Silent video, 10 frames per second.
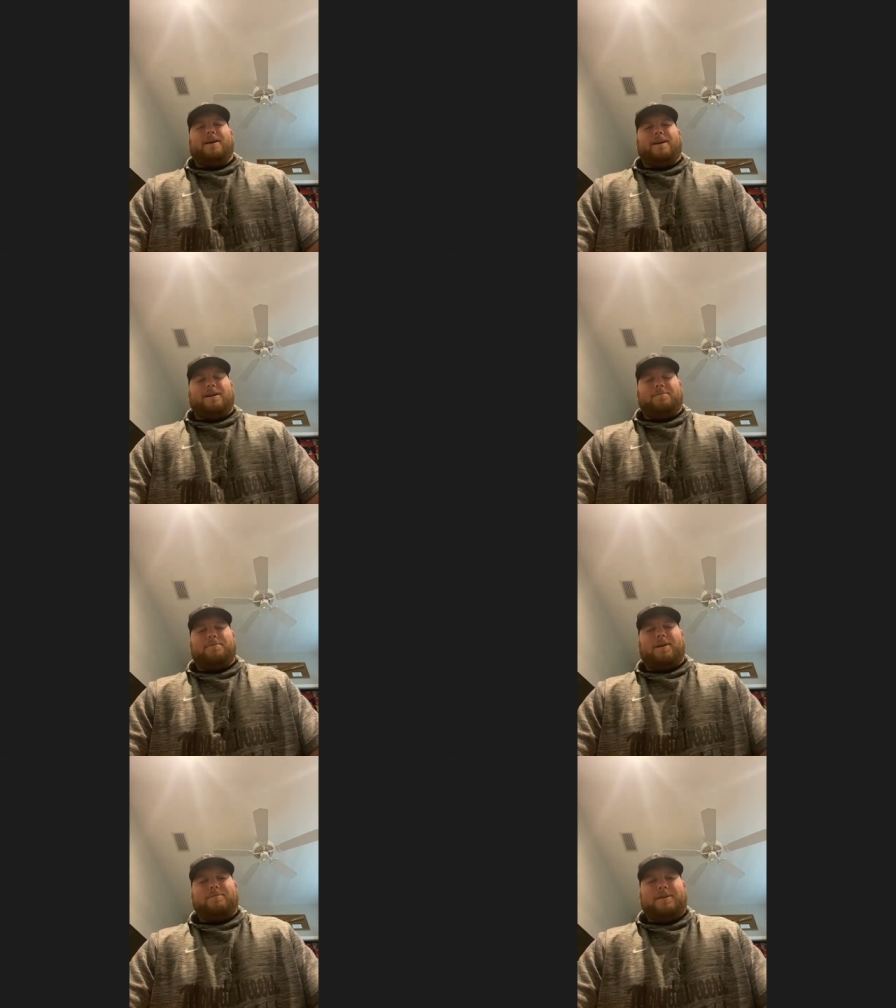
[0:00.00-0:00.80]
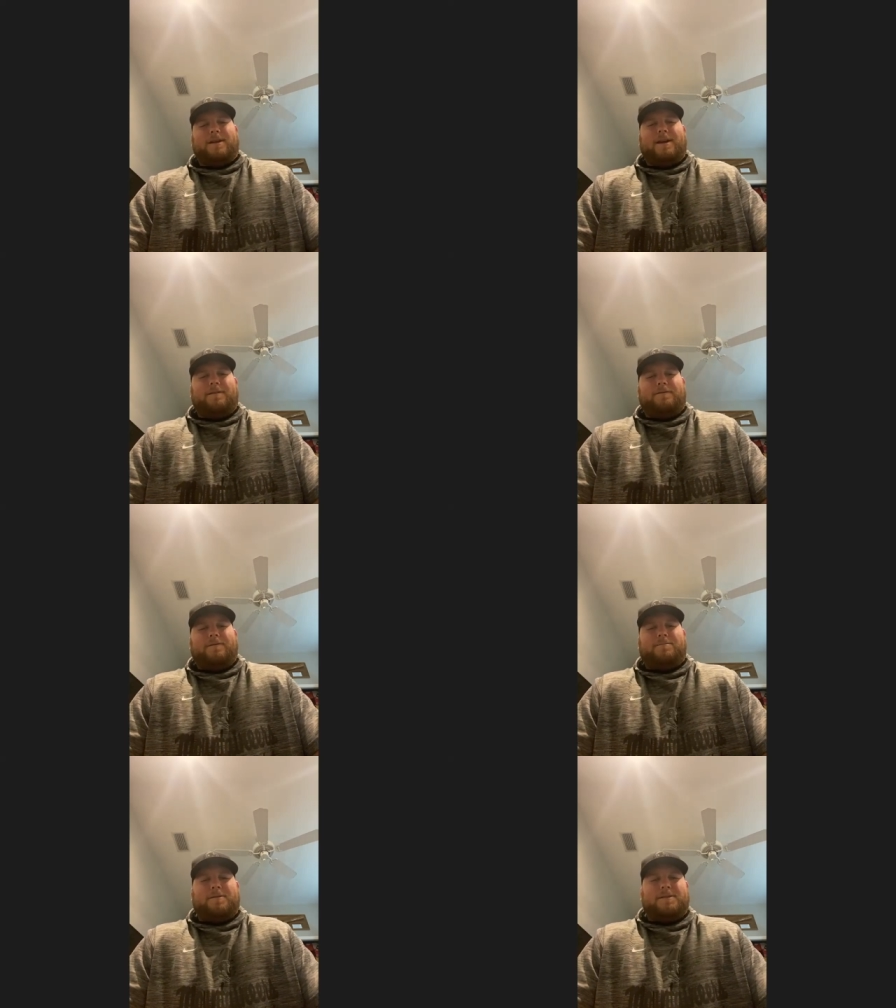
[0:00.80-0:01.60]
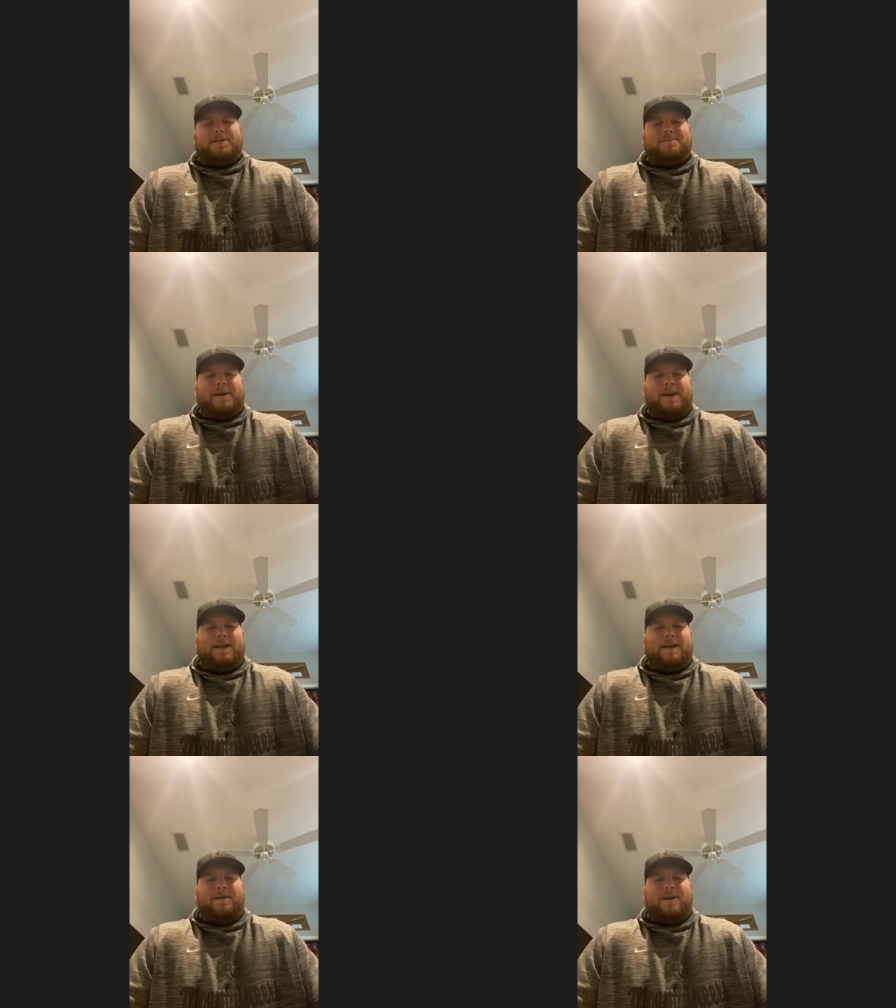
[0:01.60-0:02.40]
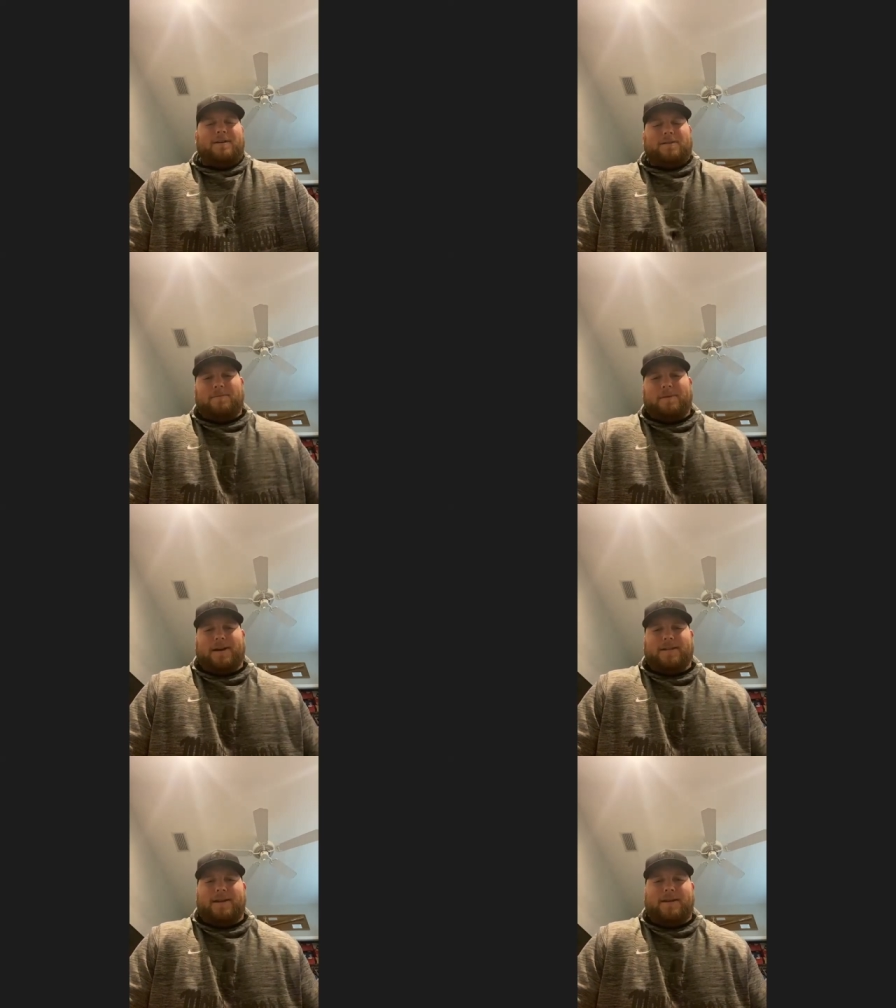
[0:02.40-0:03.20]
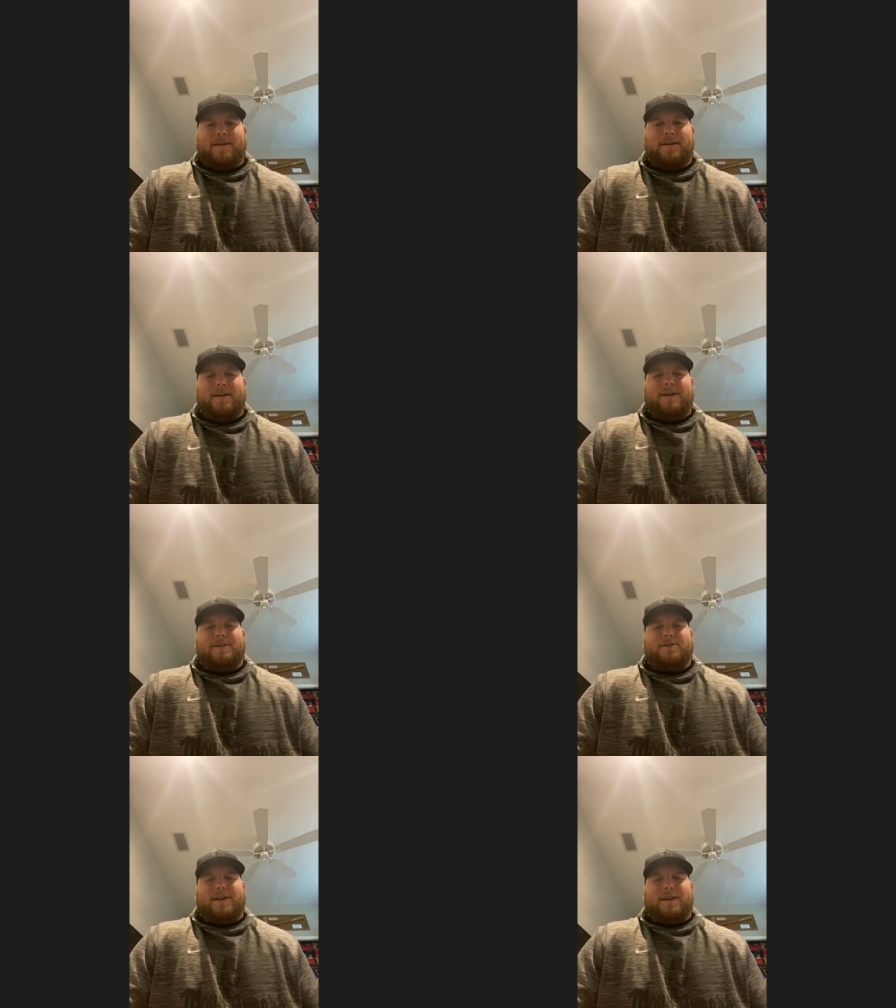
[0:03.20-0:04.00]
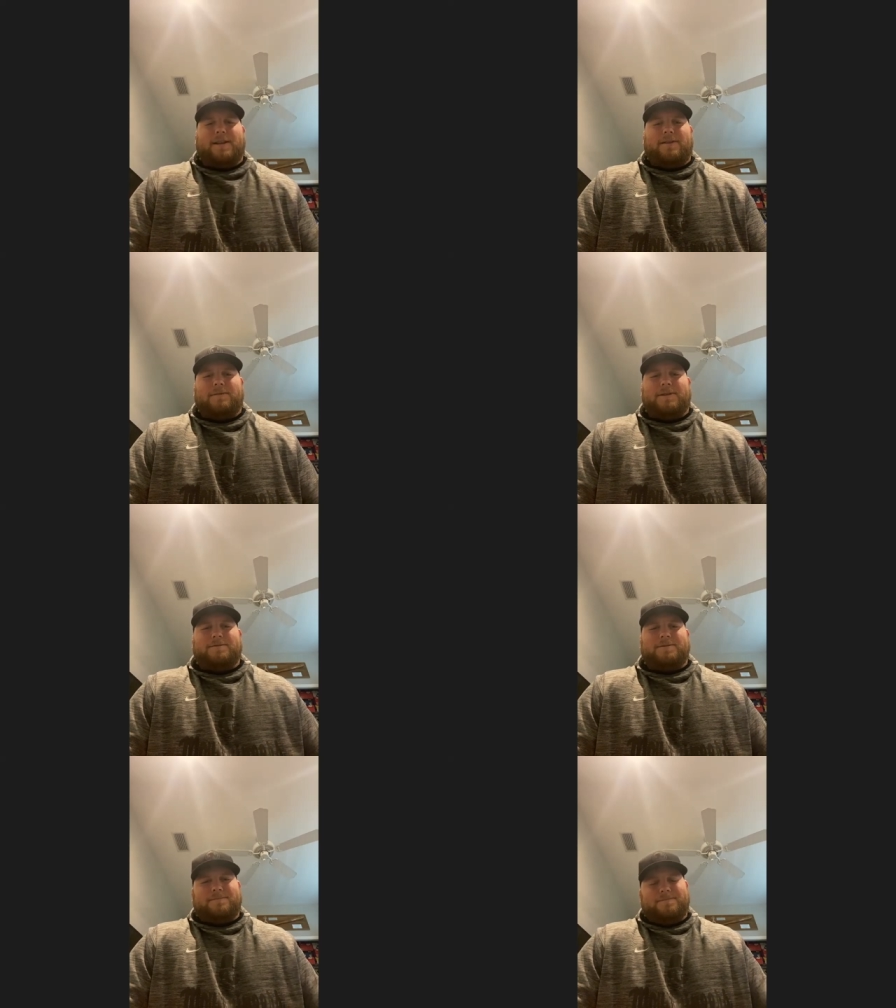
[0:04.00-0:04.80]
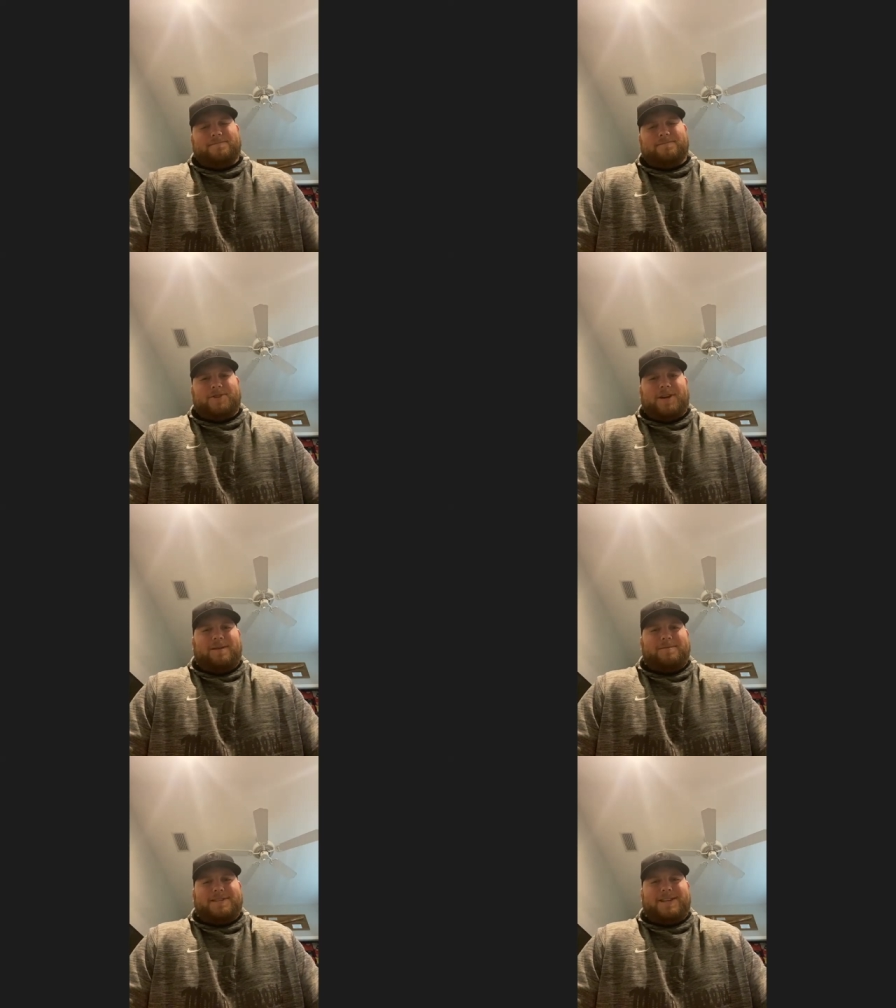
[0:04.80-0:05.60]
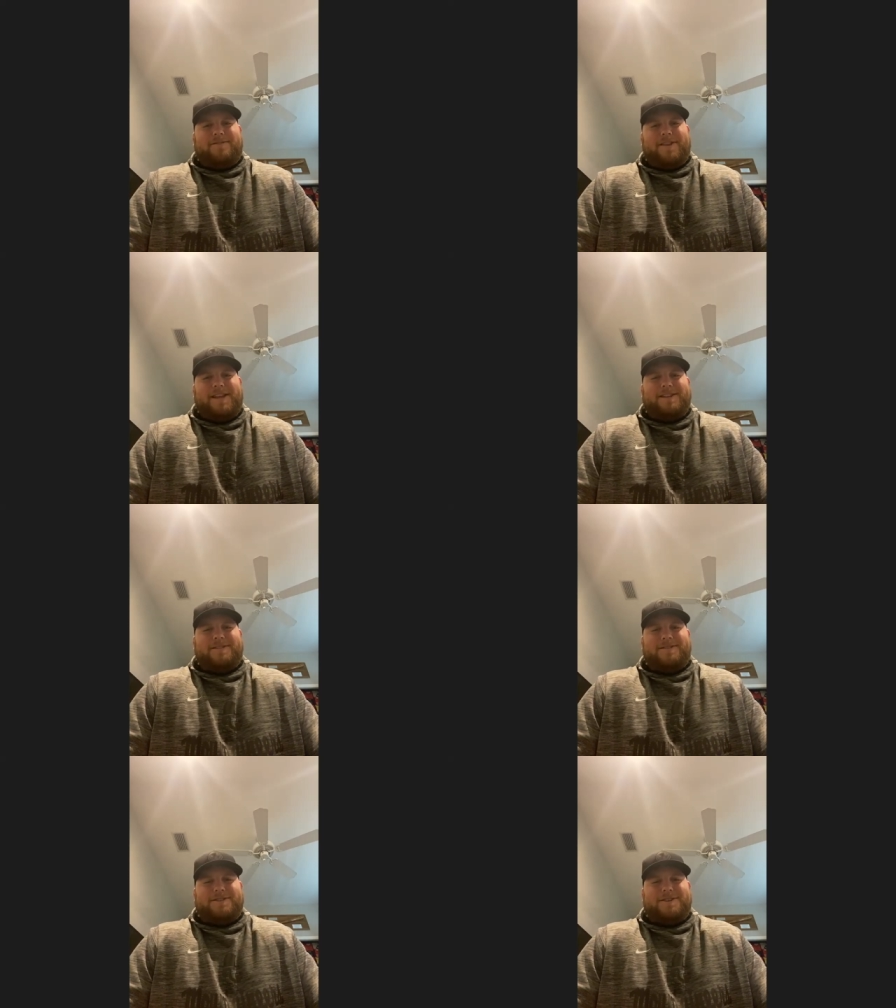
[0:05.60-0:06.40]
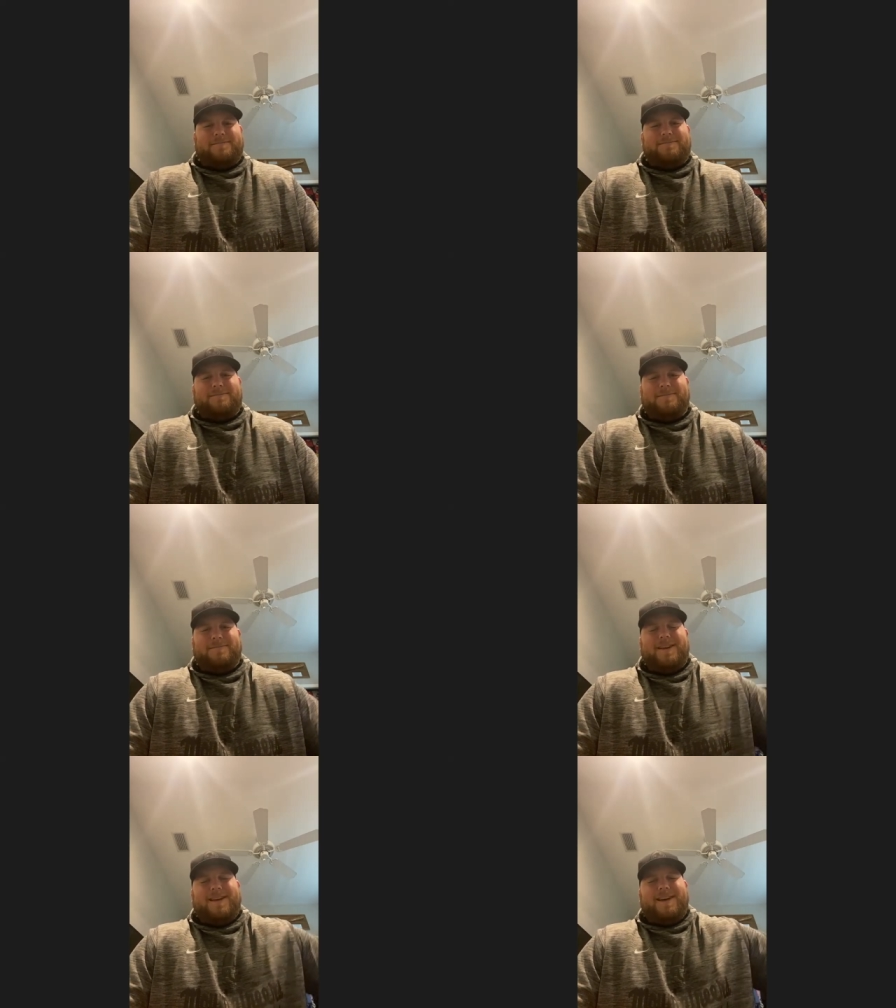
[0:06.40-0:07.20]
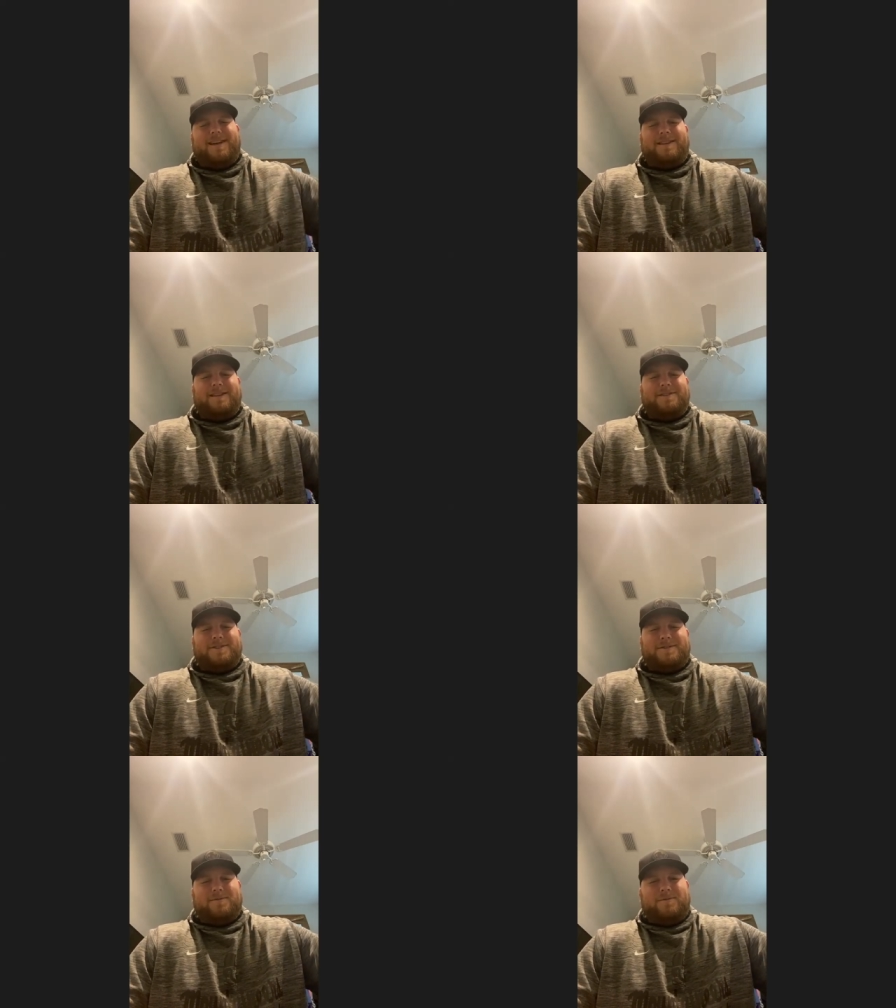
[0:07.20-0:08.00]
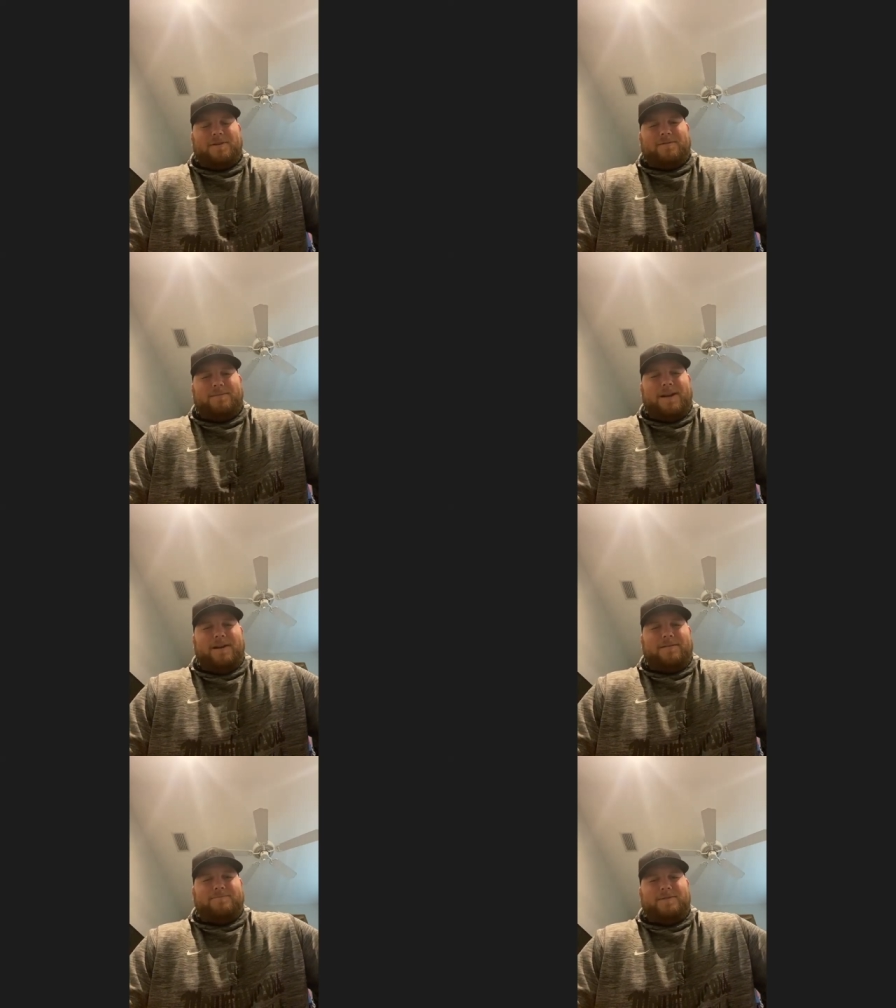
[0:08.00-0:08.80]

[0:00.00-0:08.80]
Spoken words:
And probably if football doesn't pan out, I'll go back there, try to get a real job instead of an internship, and then just work from there.